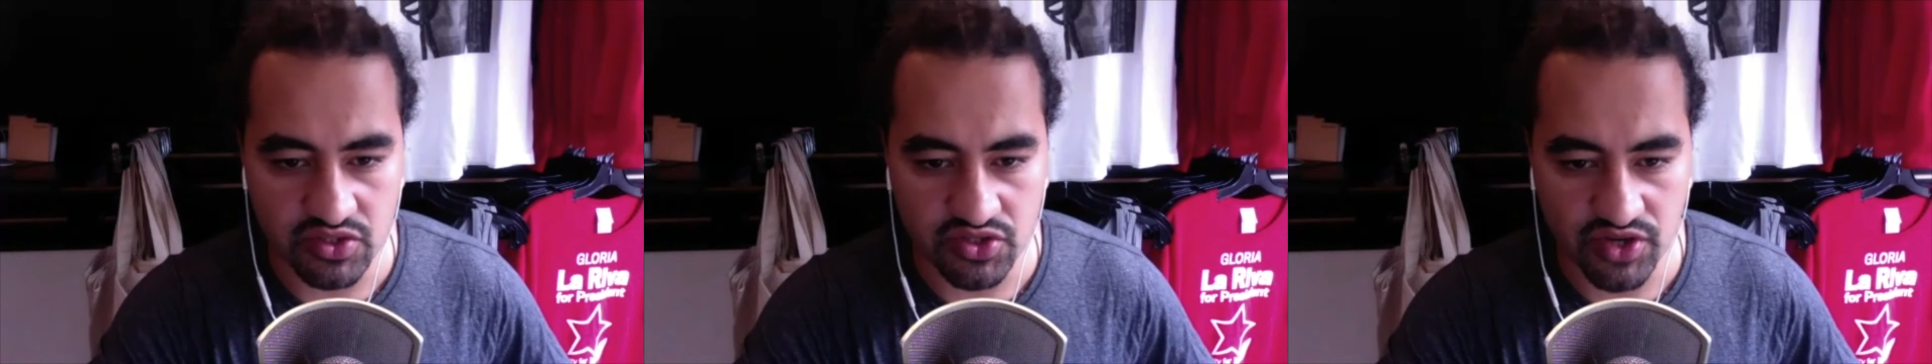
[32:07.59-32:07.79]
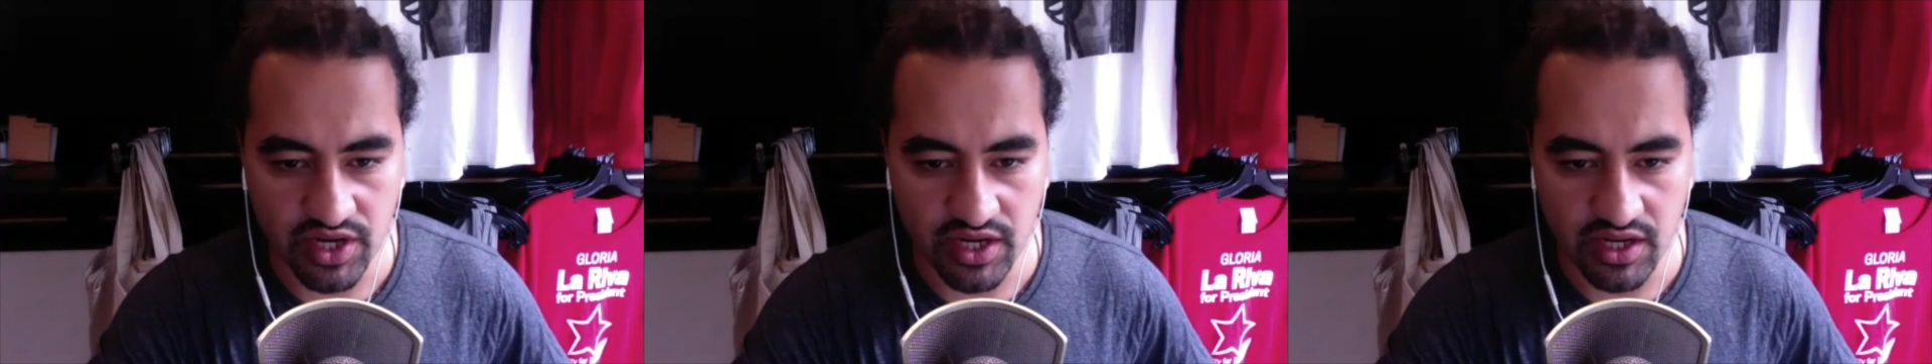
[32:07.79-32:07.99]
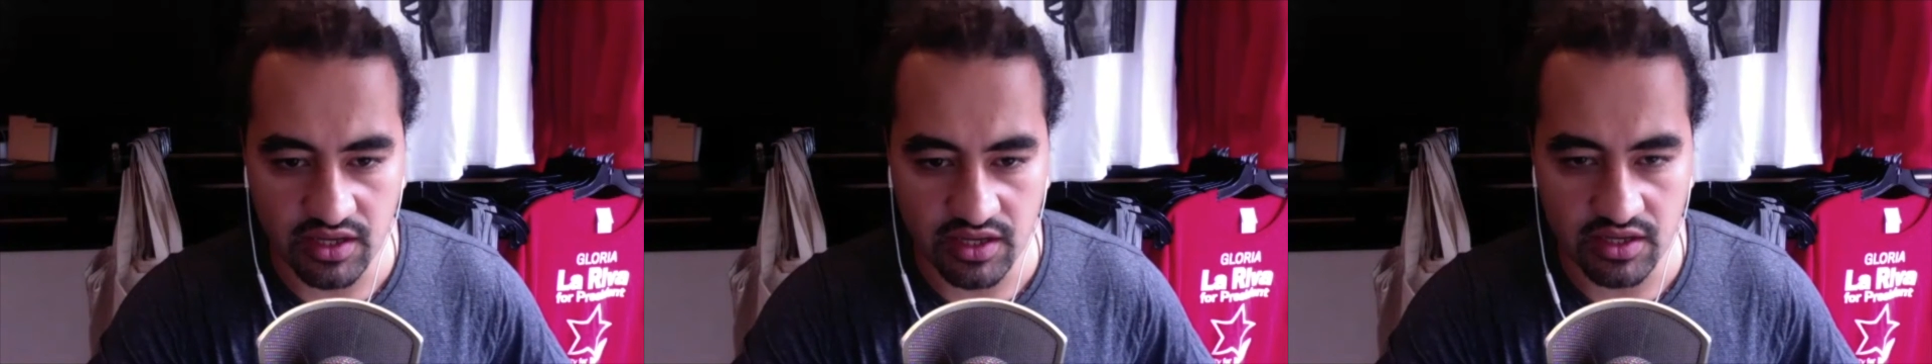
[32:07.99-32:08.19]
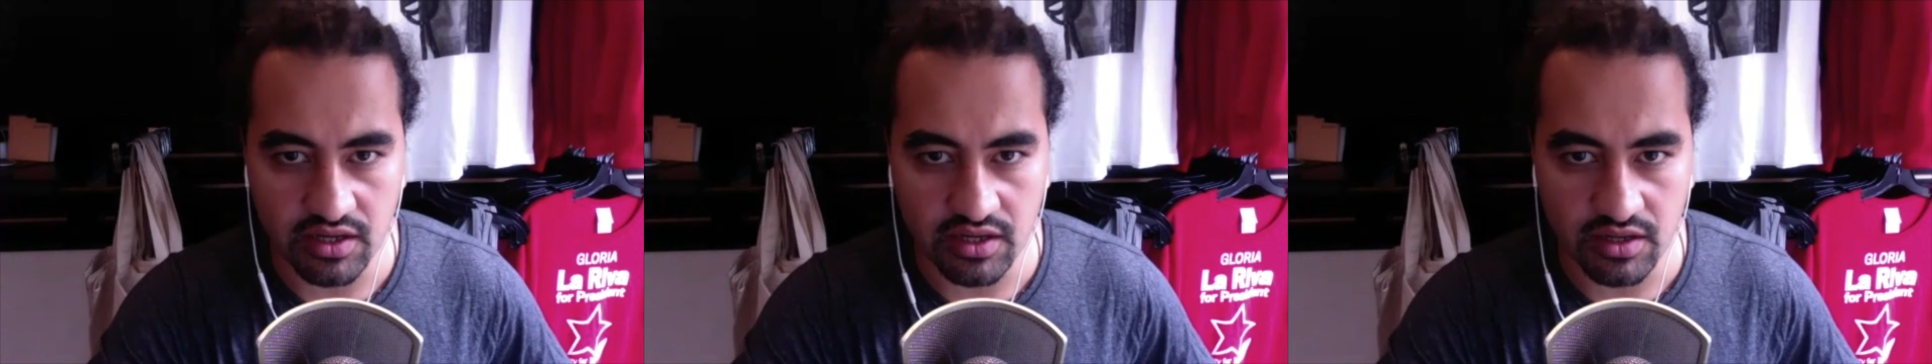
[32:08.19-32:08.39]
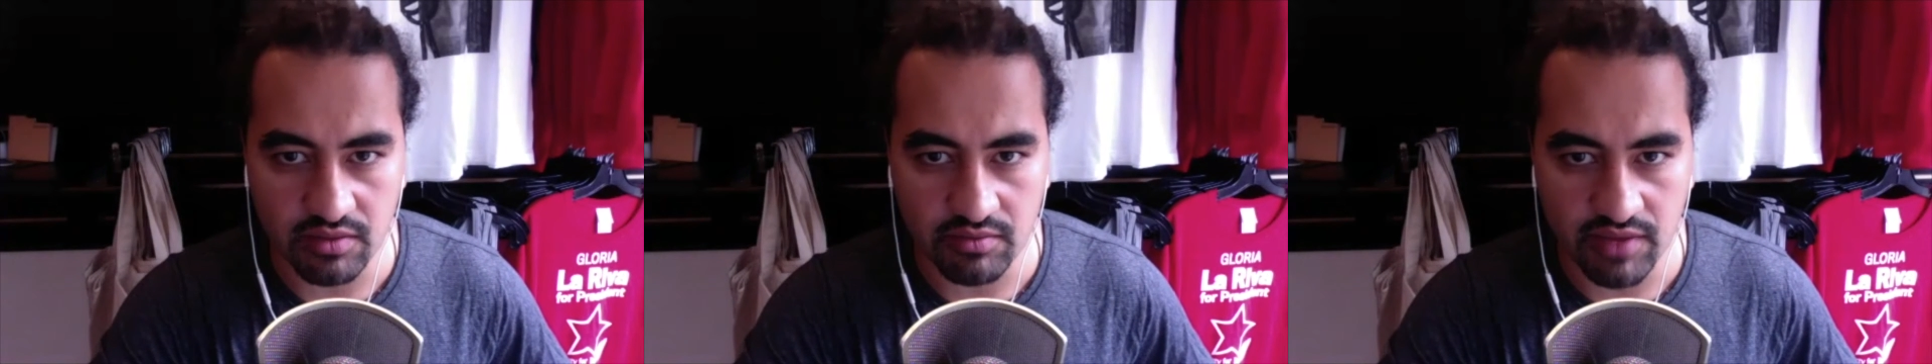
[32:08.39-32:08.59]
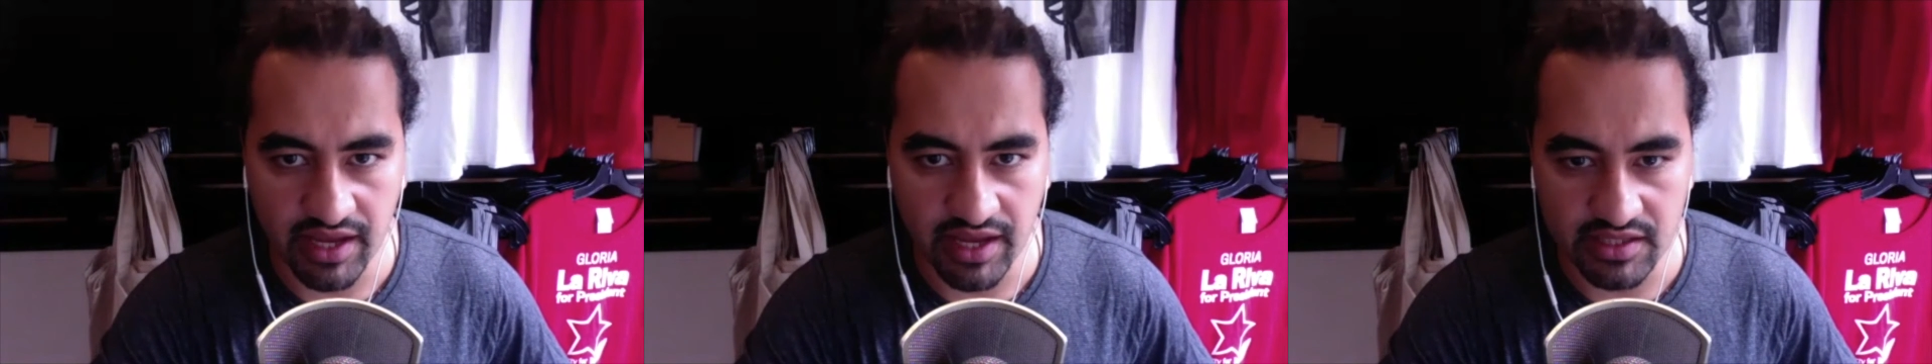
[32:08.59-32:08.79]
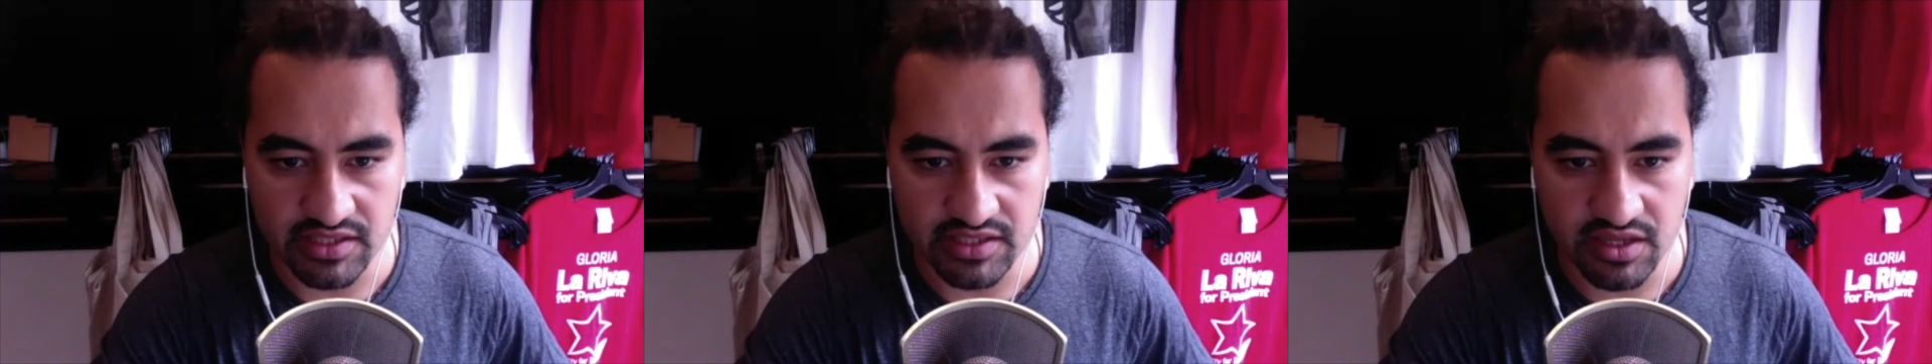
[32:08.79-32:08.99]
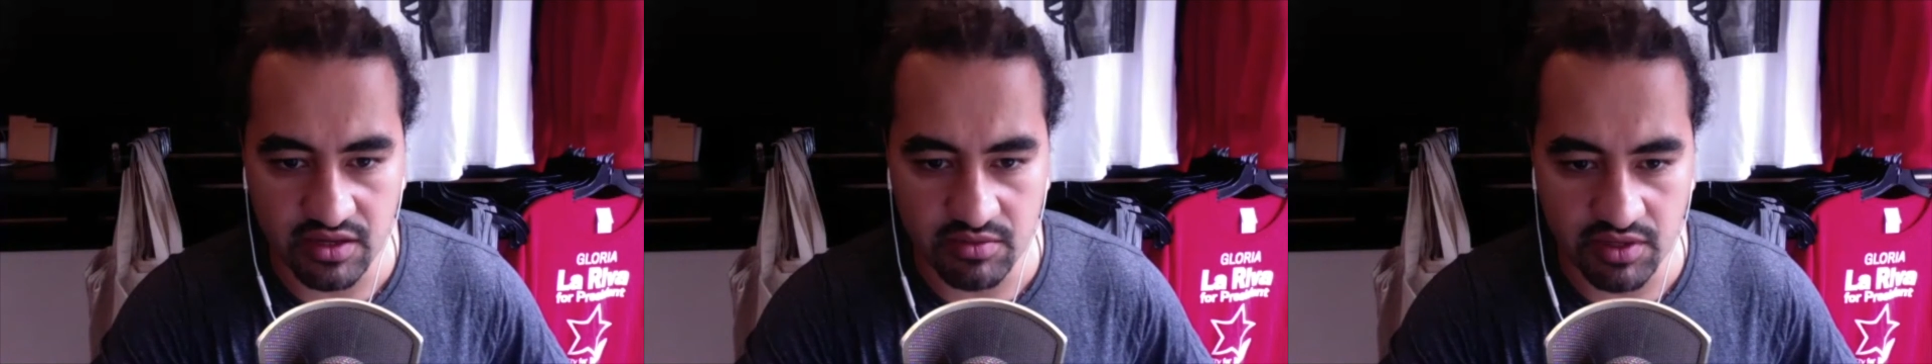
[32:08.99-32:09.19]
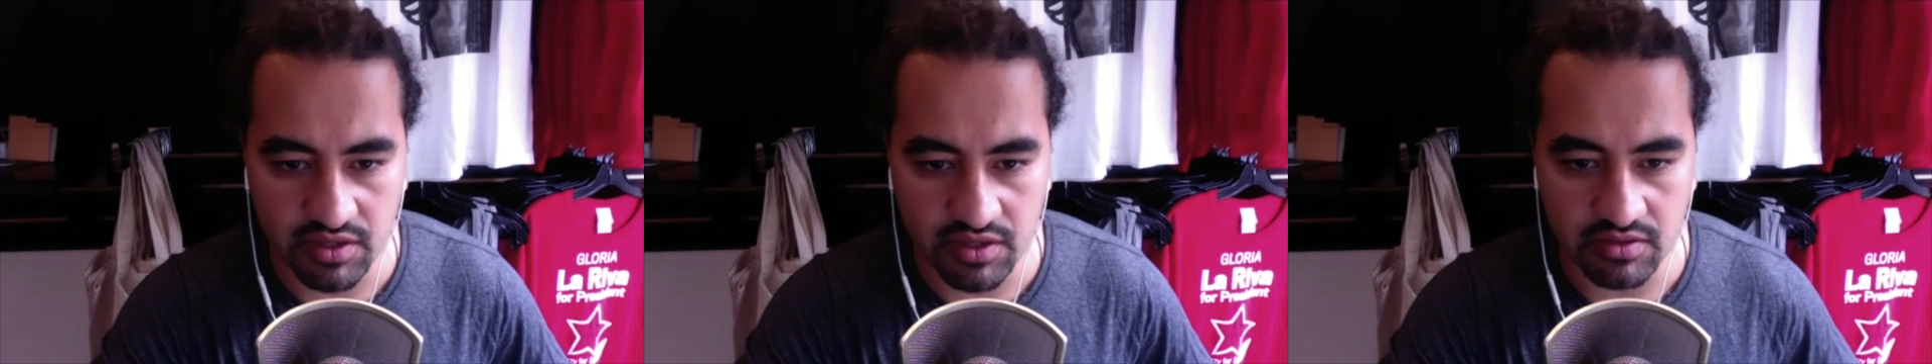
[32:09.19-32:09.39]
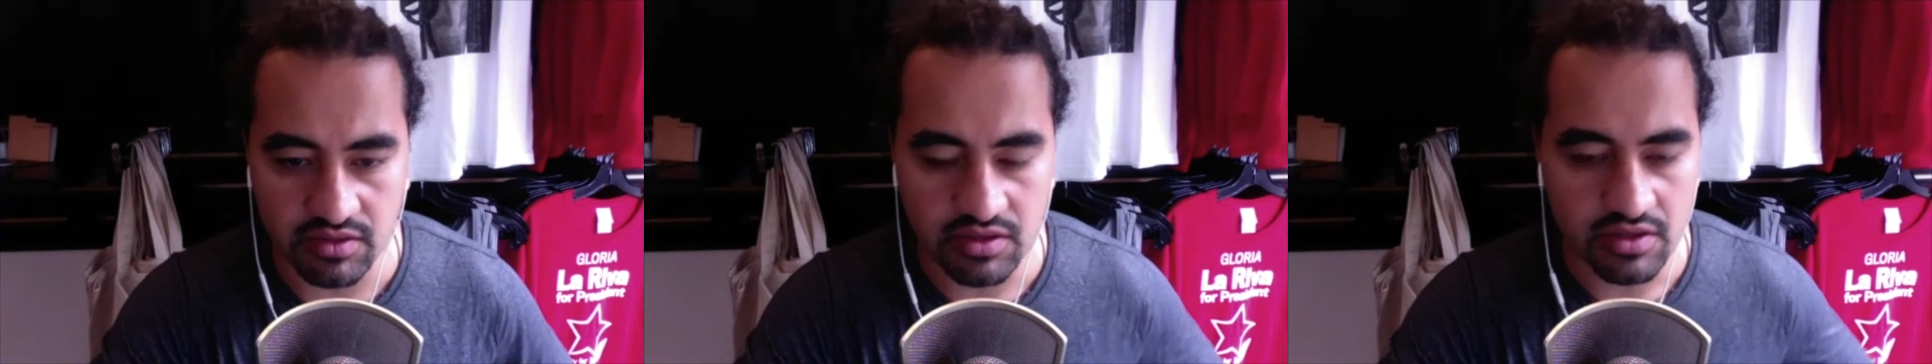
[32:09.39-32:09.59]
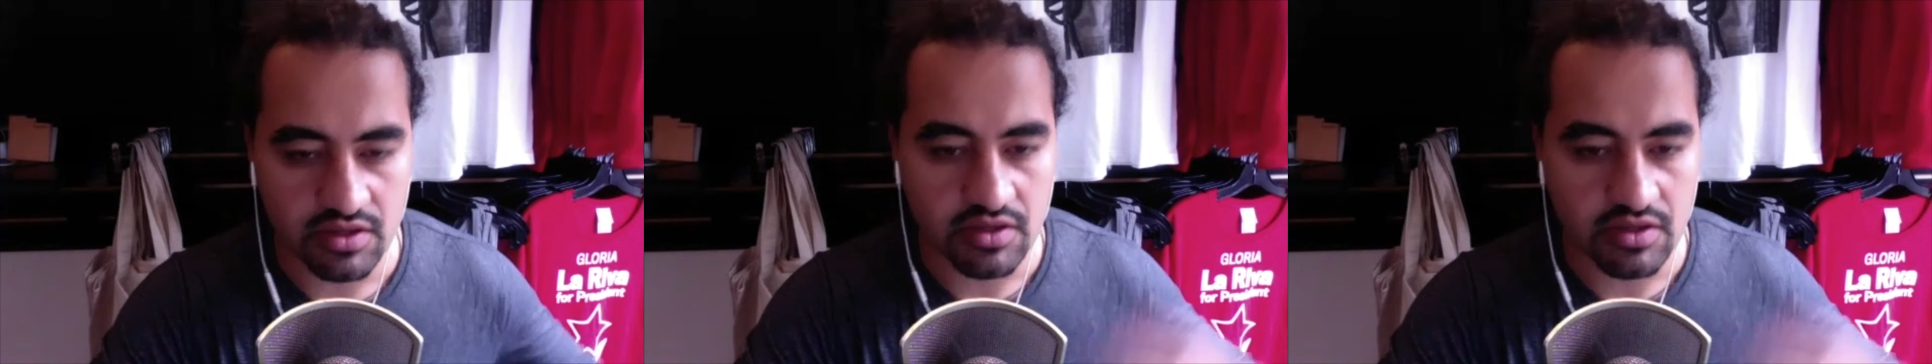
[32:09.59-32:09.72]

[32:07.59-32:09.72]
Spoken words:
training aids them in